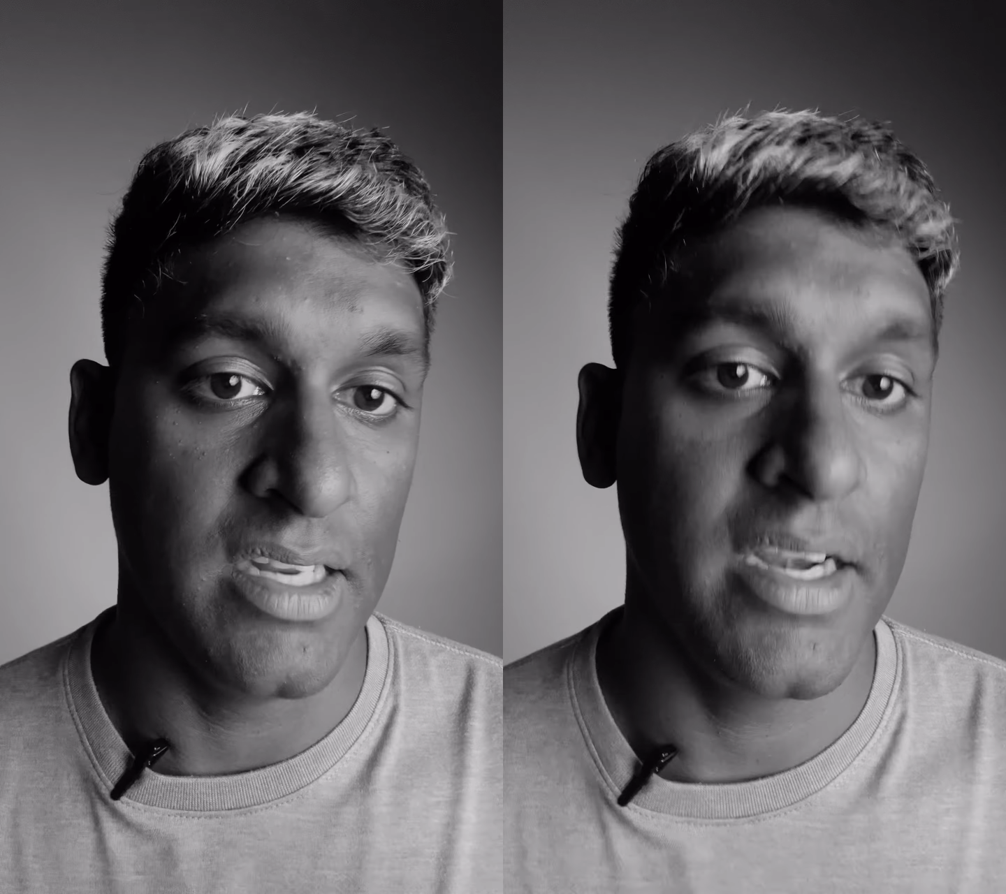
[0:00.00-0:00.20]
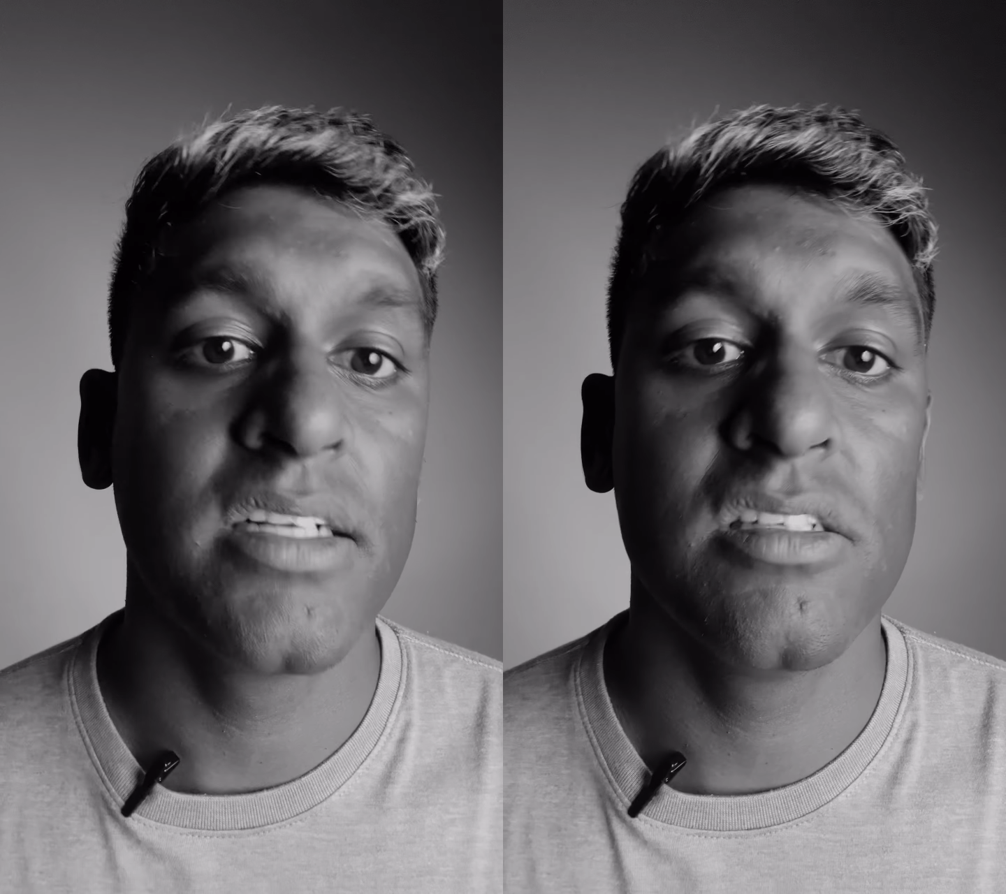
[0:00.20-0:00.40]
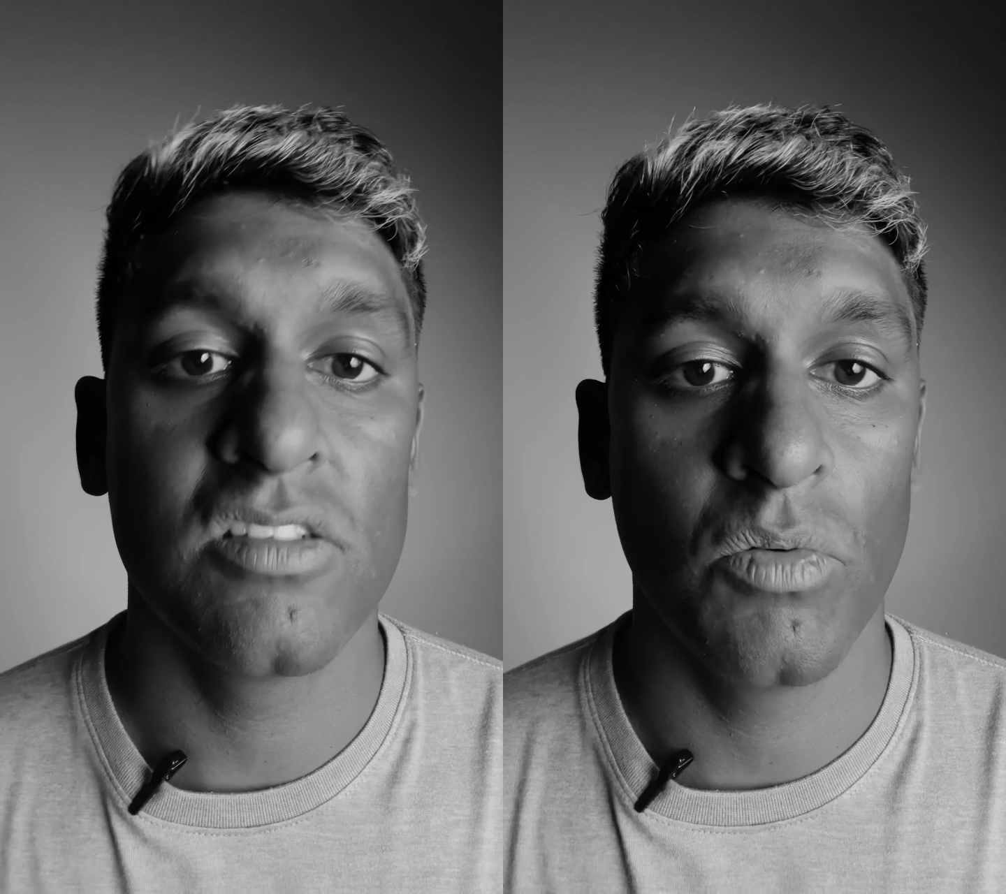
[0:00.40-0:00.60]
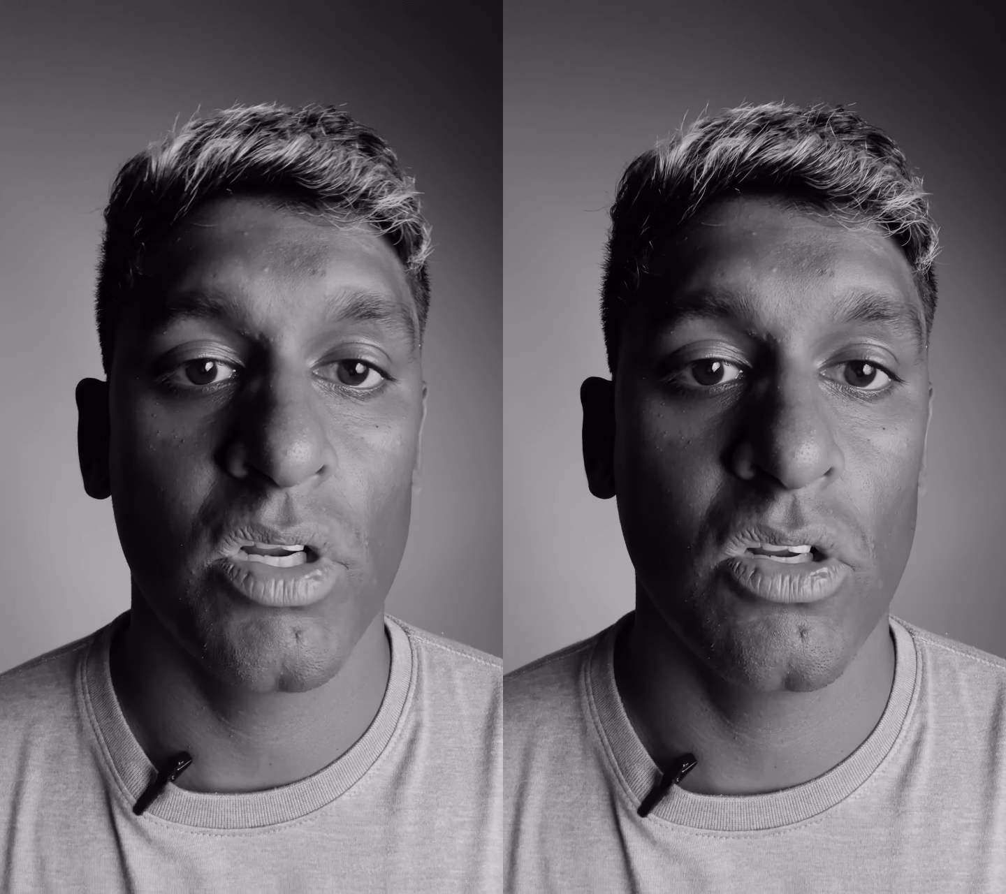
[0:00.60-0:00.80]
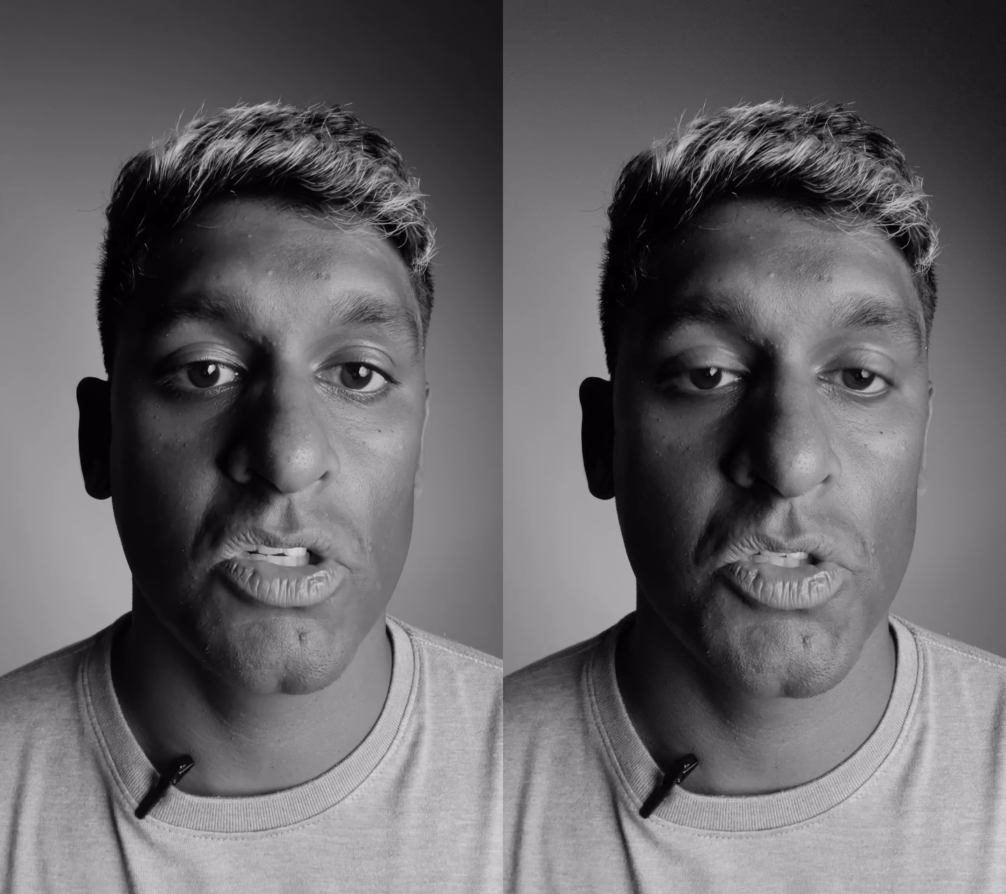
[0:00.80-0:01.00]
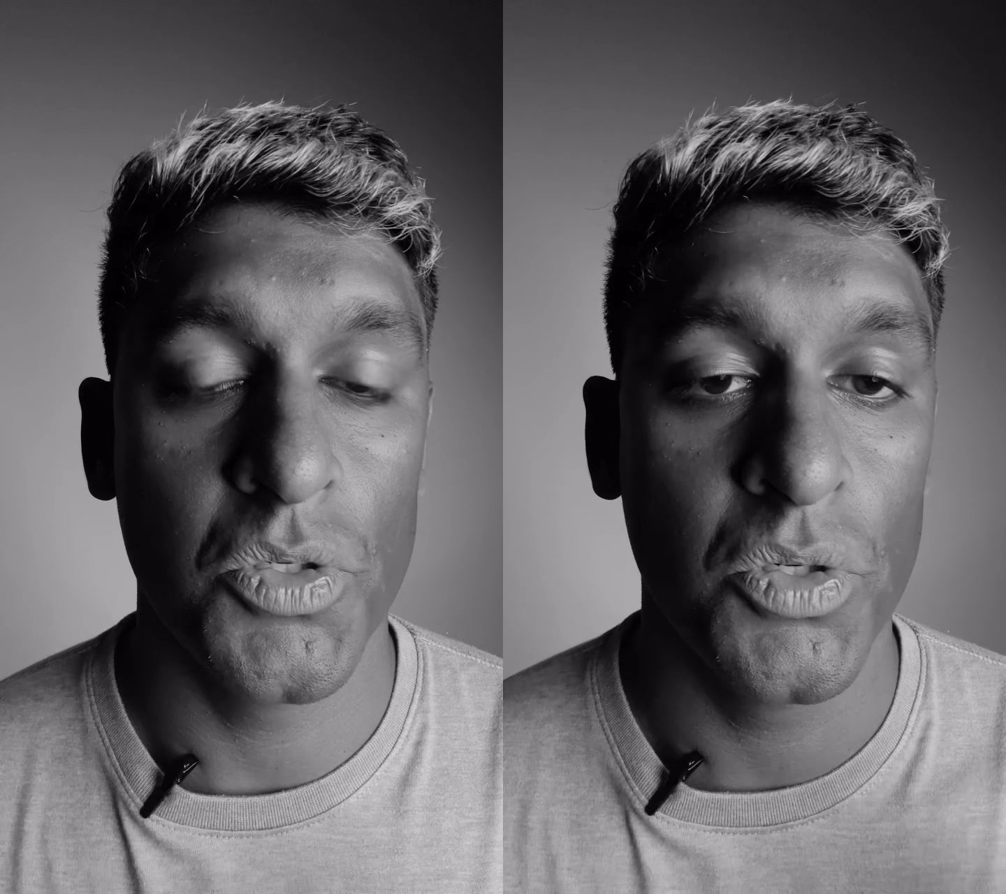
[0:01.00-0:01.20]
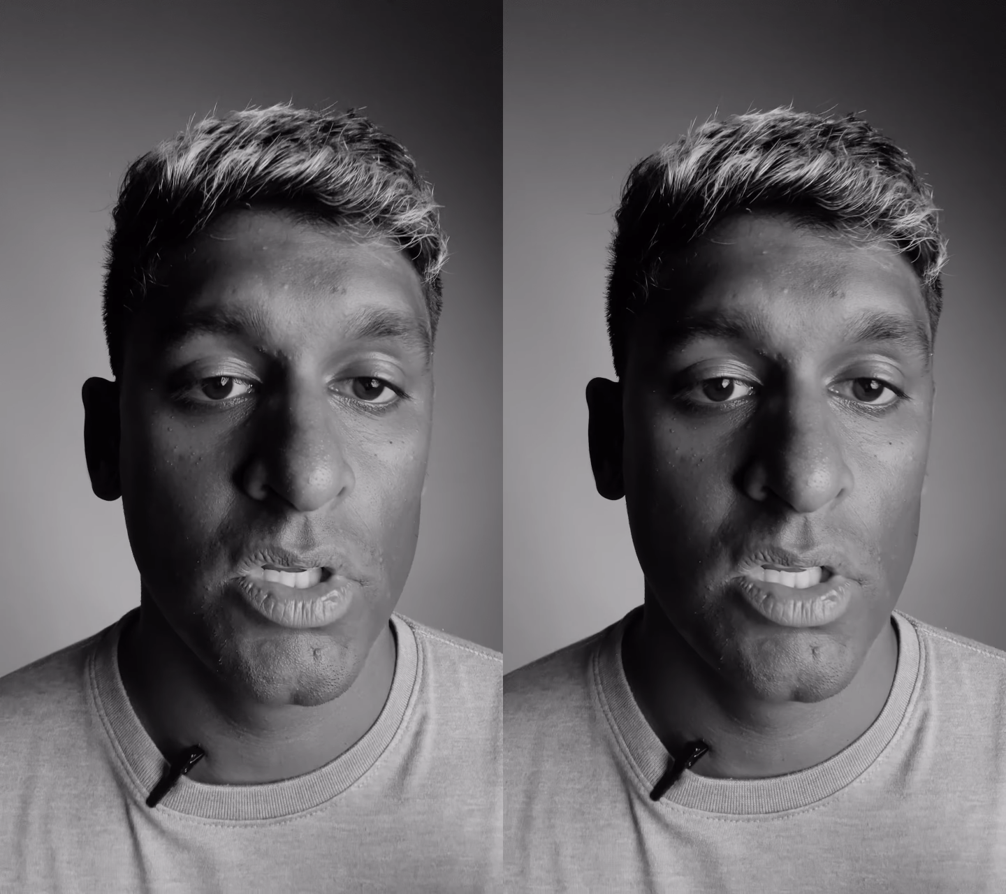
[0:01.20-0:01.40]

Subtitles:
directors and whatnot to